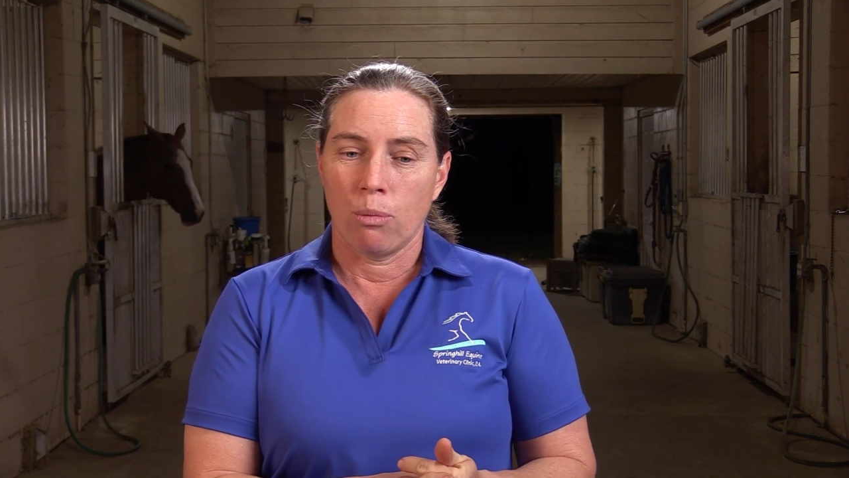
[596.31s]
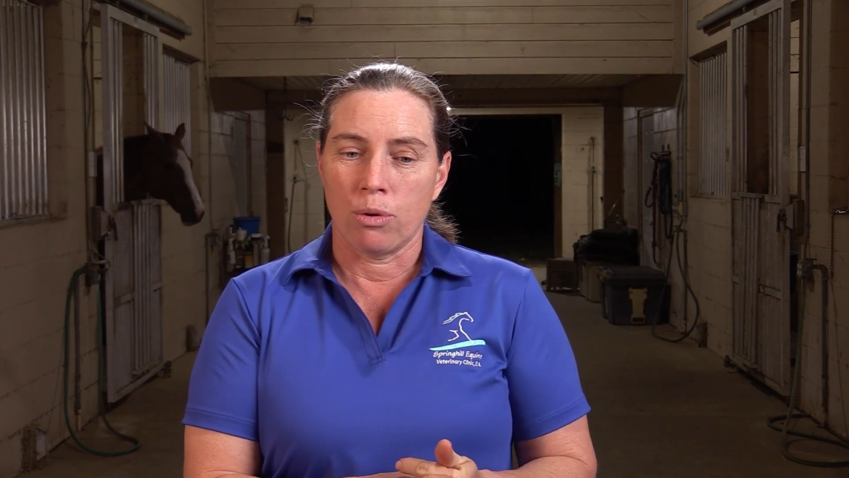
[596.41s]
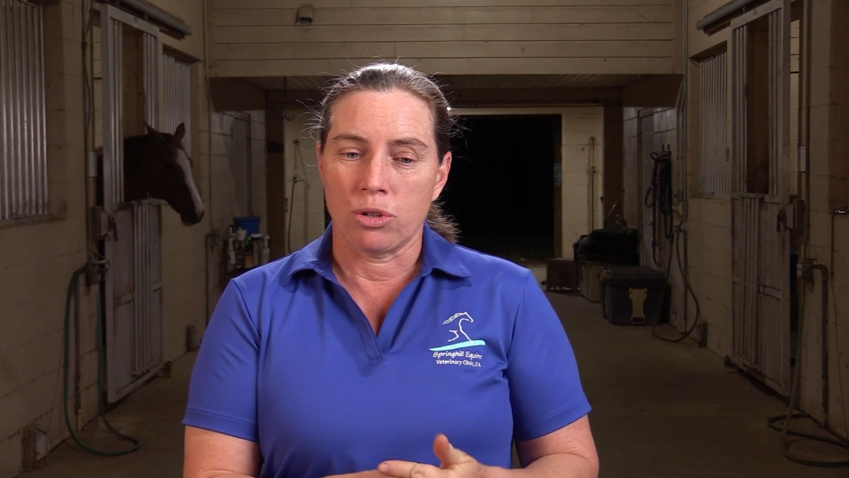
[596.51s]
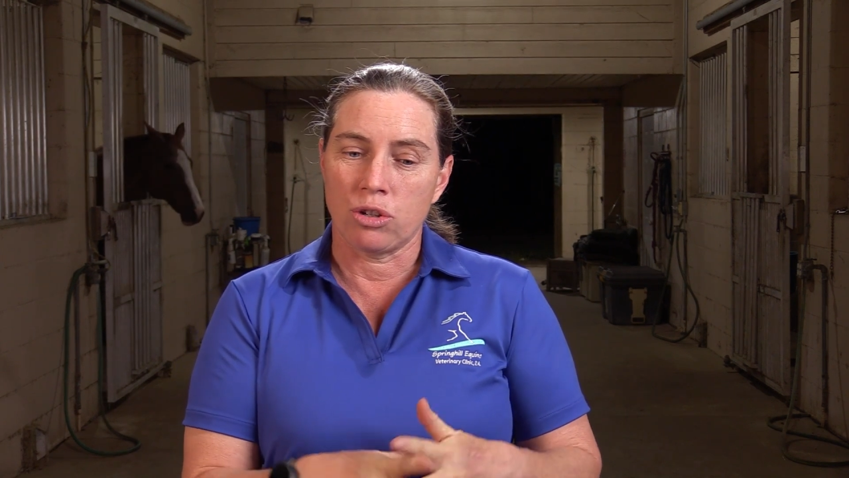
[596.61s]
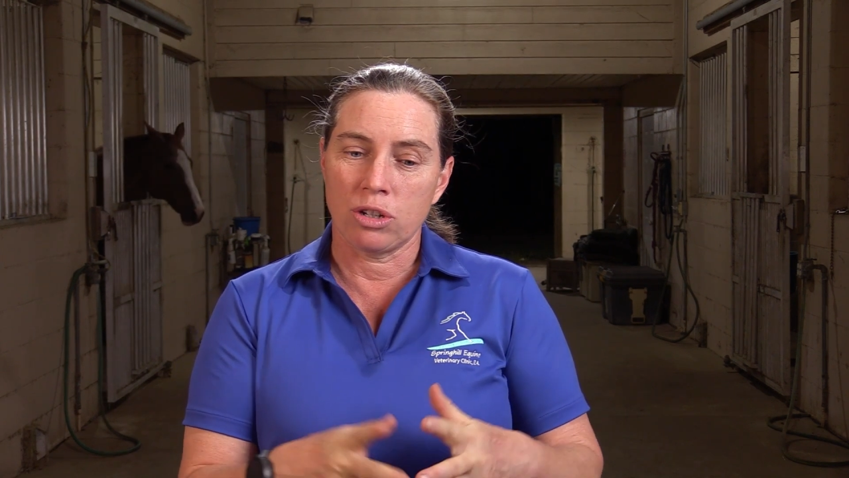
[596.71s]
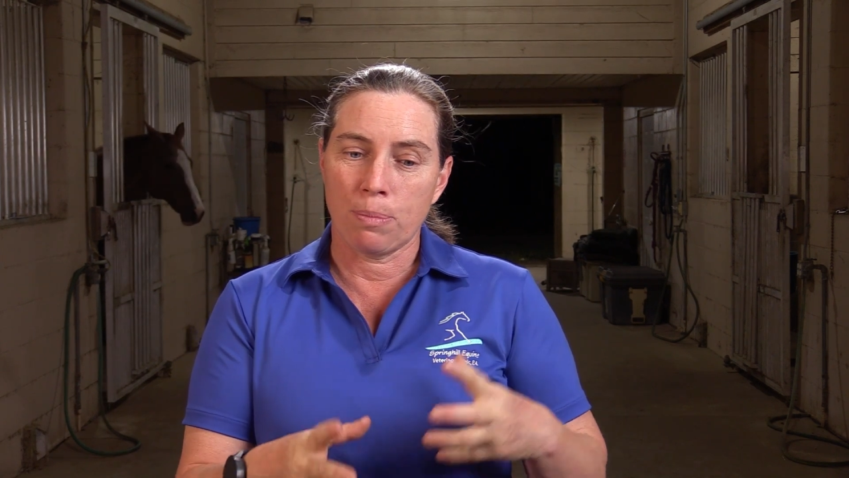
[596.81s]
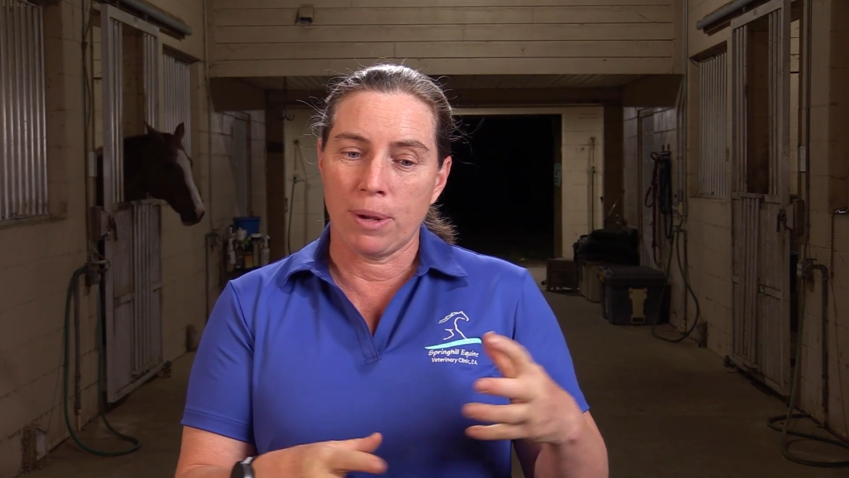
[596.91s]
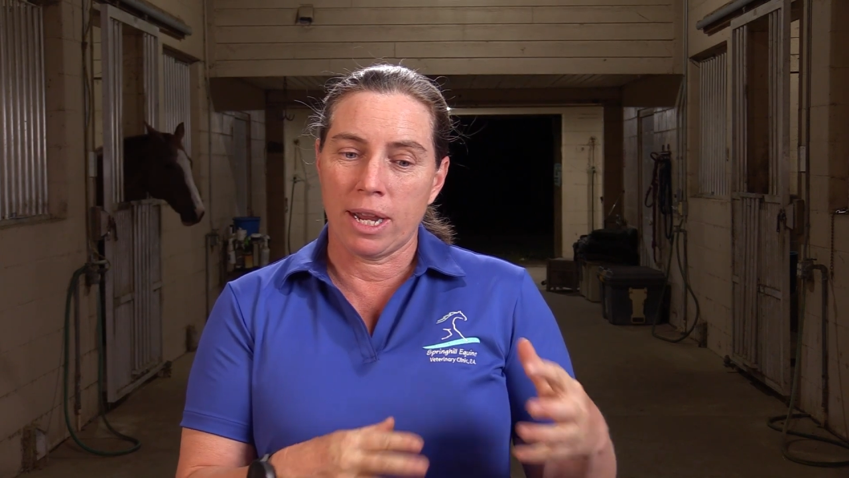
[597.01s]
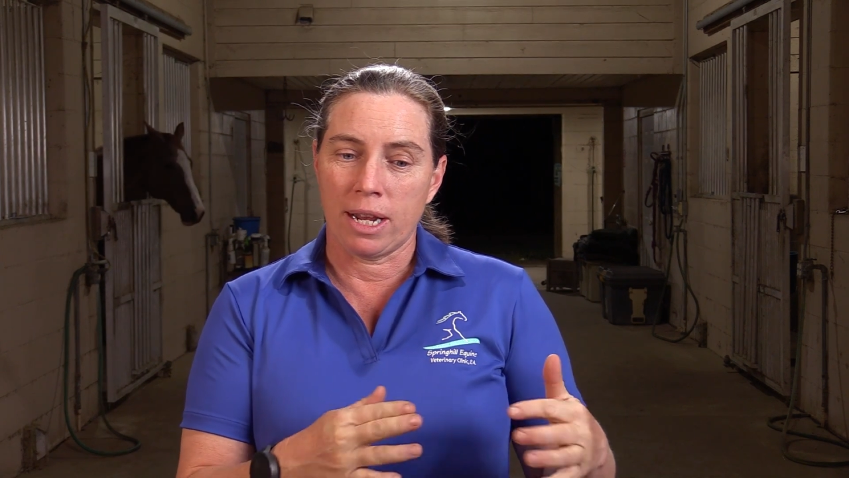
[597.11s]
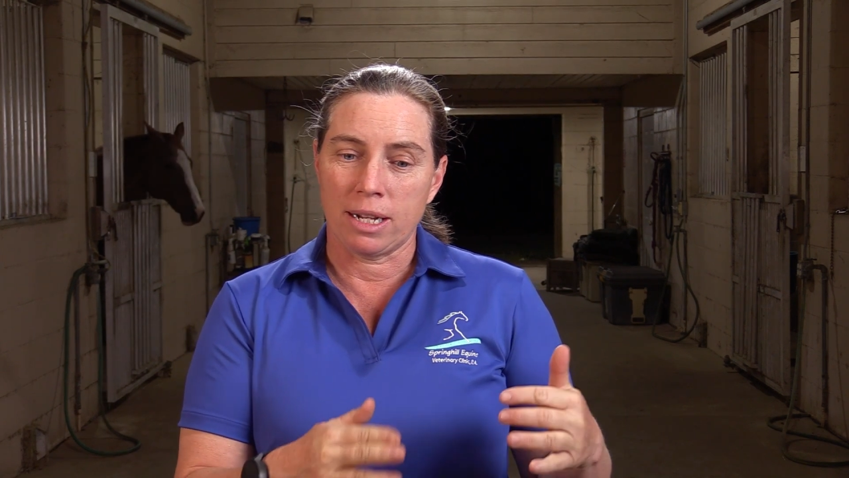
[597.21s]
was just
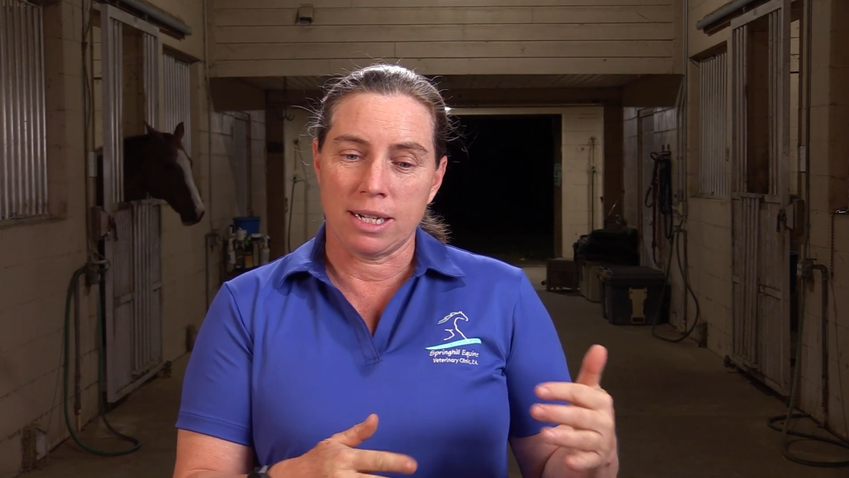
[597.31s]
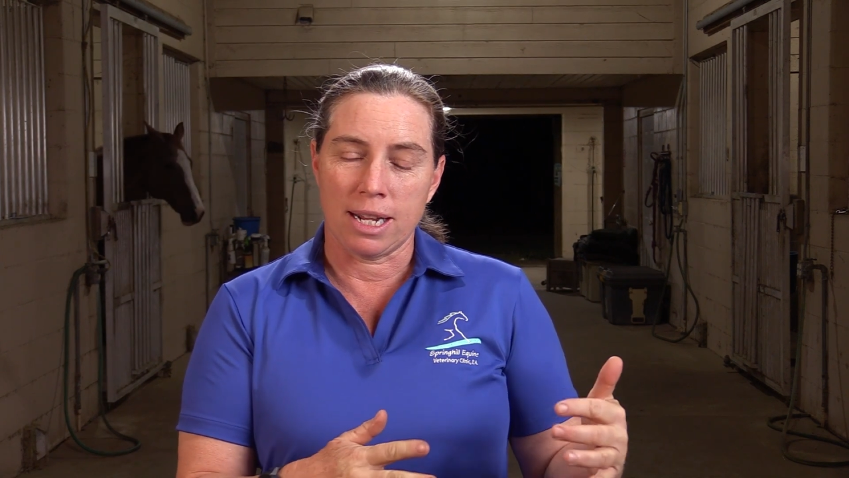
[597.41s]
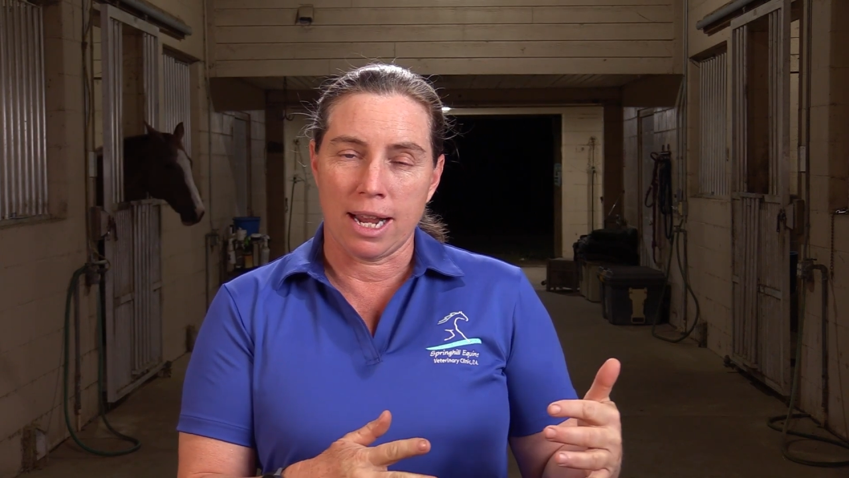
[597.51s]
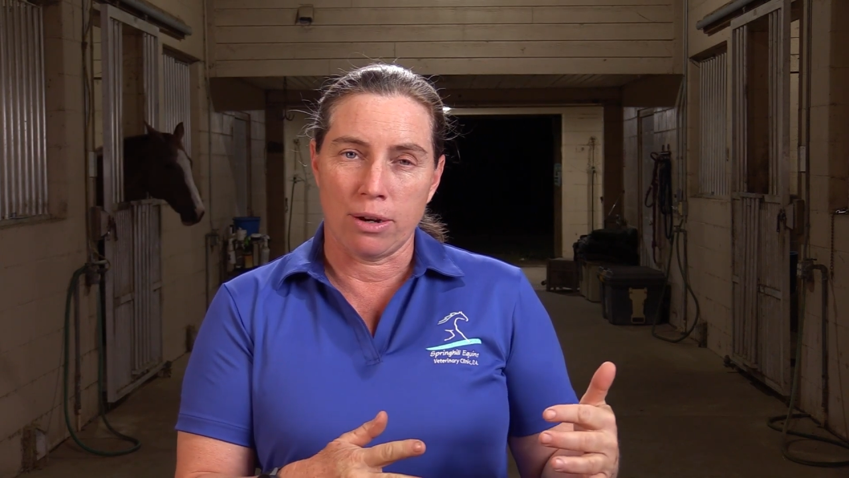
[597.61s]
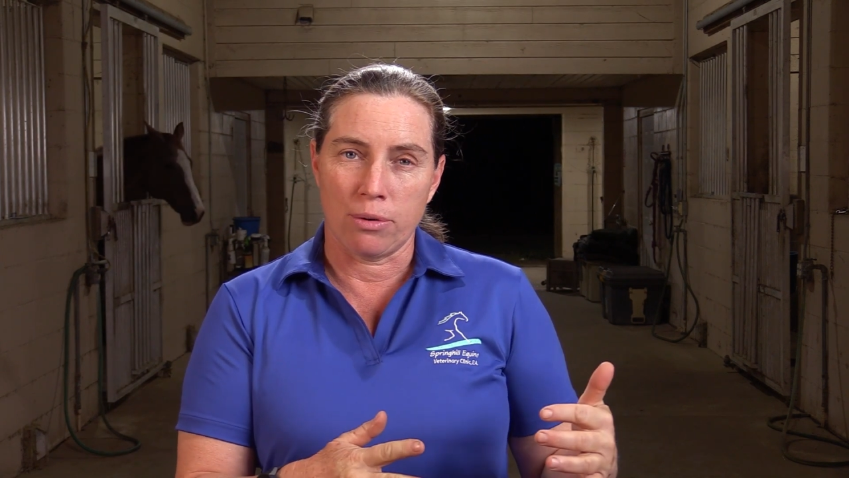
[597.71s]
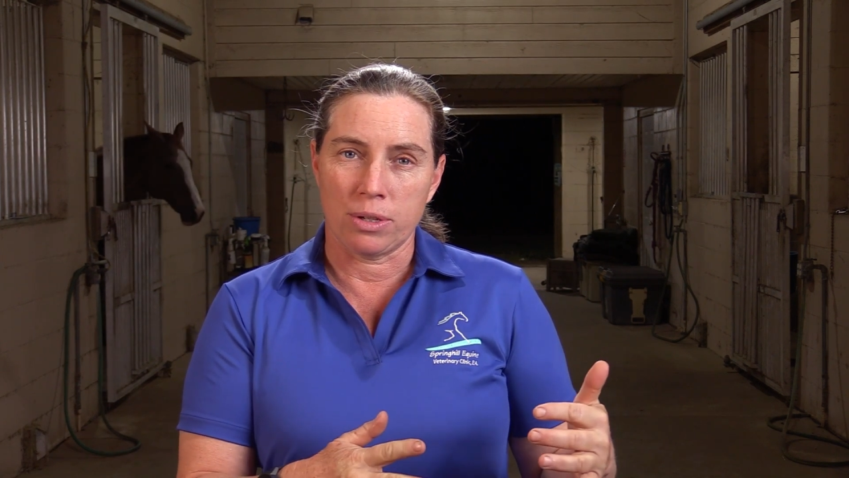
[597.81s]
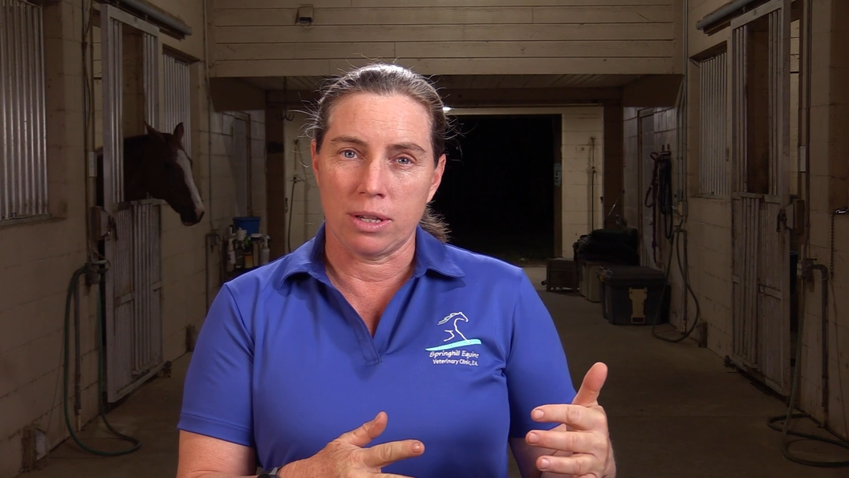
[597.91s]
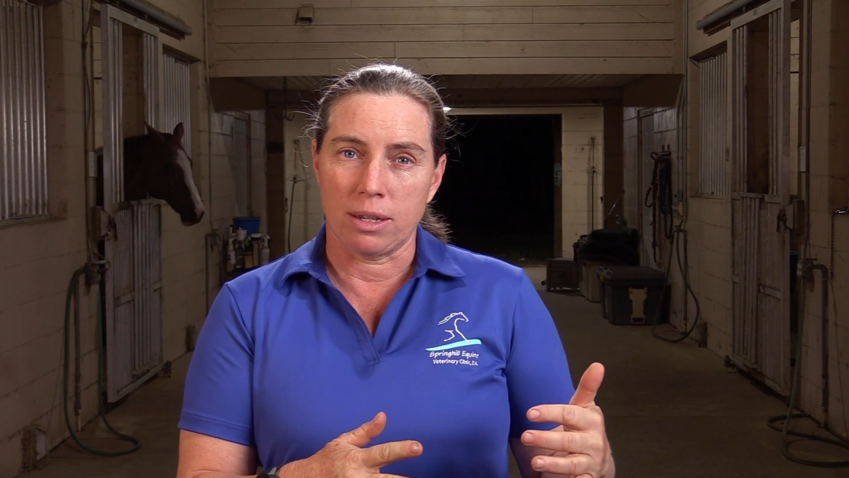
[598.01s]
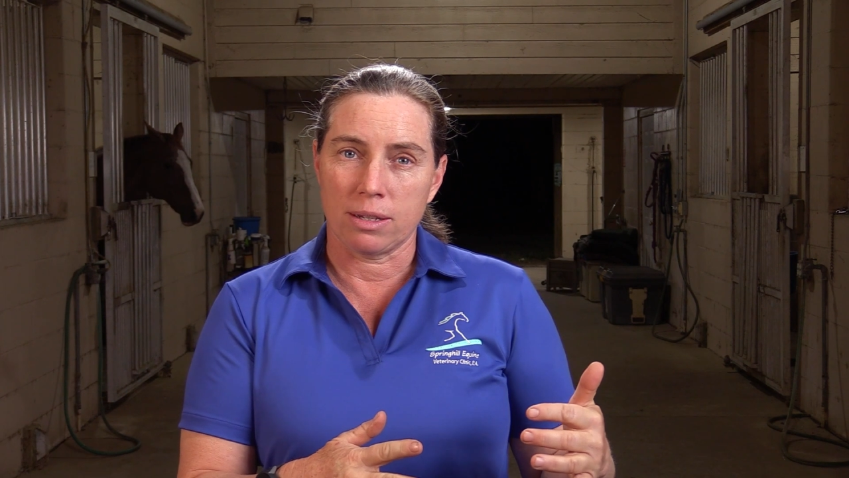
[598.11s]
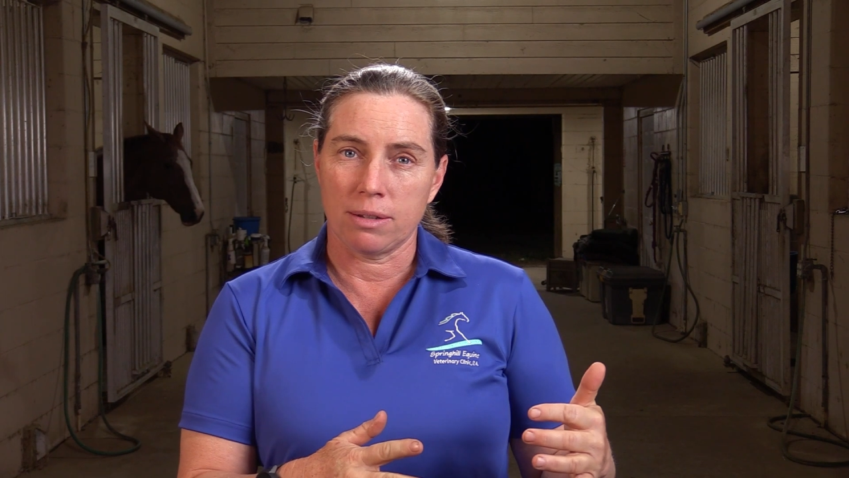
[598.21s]
beginning to diagnose
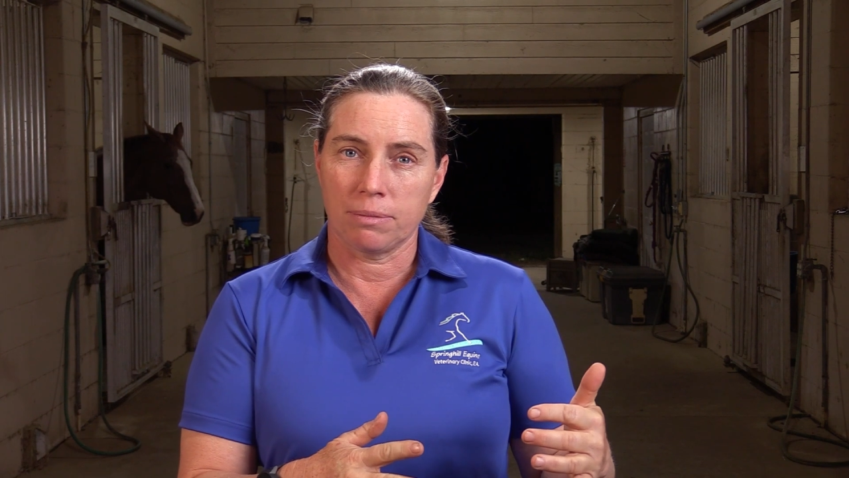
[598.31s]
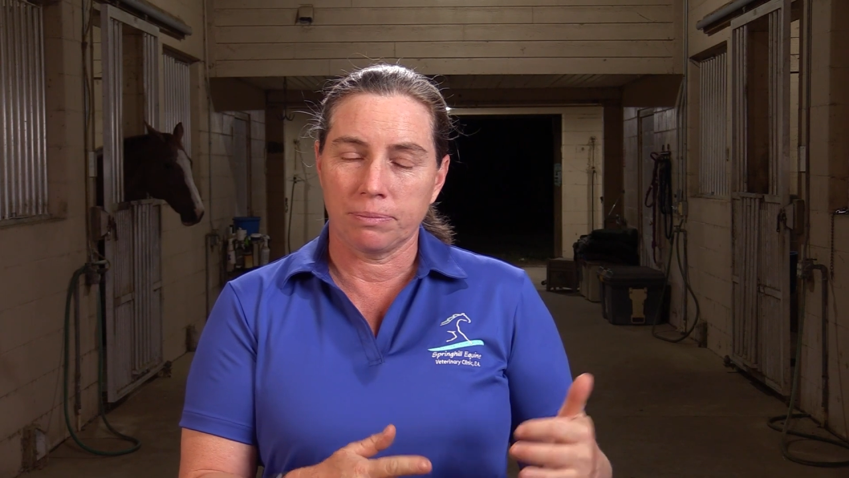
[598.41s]
this.